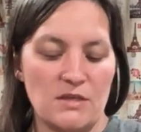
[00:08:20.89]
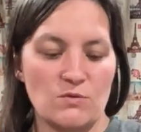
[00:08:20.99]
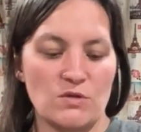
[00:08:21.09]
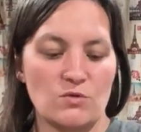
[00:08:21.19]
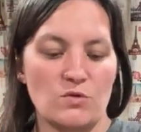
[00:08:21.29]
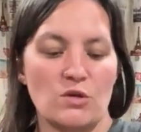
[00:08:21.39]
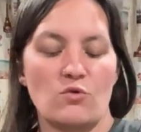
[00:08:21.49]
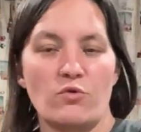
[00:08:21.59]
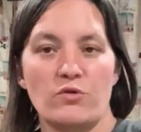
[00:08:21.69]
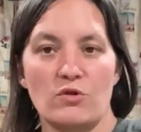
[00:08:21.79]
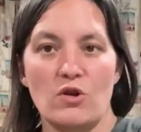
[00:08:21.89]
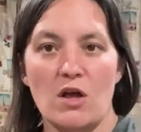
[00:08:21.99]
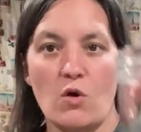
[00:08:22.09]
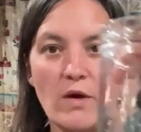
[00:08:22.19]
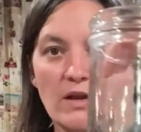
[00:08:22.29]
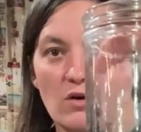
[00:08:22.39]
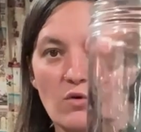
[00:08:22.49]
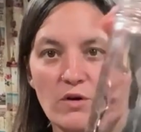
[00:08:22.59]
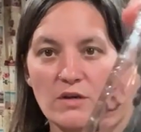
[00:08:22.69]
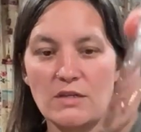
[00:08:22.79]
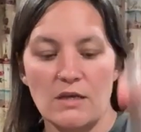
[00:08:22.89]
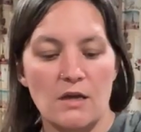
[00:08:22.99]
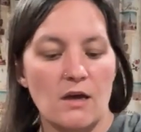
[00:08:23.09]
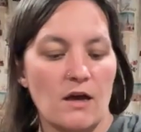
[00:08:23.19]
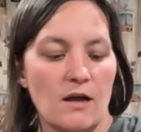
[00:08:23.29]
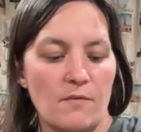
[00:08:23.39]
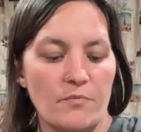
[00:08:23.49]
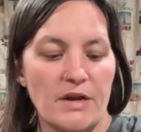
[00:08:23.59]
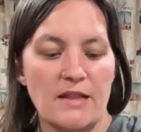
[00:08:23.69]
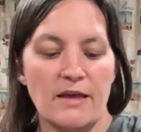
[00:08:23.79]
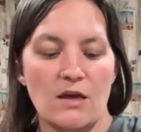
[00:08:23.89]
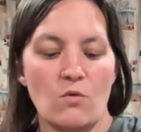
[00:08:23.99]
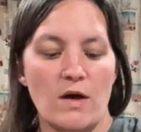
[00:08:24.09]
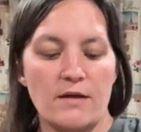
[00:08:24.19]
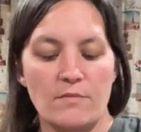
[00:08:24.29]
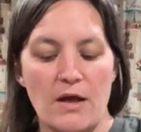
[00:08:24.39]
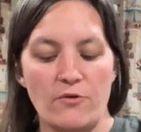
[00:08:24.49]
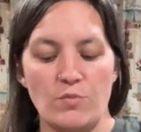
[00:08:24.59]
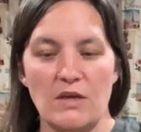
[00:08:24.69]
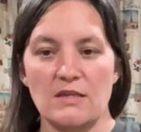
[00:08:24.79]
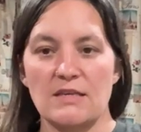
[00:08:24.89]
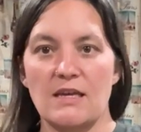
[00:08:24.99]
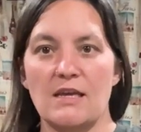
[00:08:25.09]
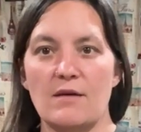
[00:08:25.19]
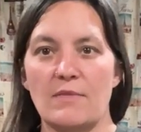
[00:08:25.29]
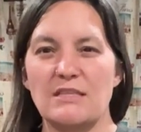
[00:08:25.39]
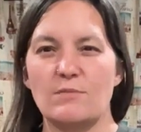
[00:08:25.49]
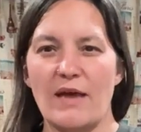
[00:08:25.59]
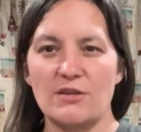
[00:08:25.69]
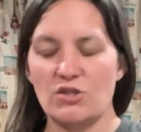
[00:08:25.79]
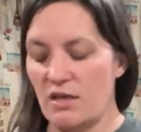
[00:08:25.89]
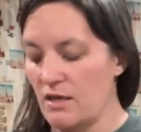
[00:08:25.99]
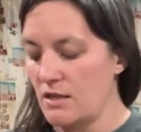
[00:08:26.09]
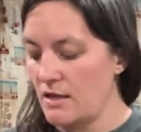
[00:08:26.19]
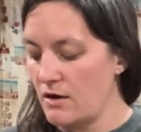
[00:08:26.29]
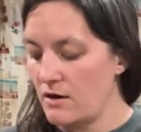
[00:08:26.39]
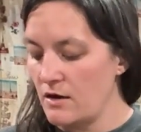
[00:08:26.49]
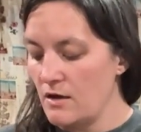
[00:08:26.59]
ones are really cool. They're not quite a quart, but I like a wide mouth because I can get my spatula in there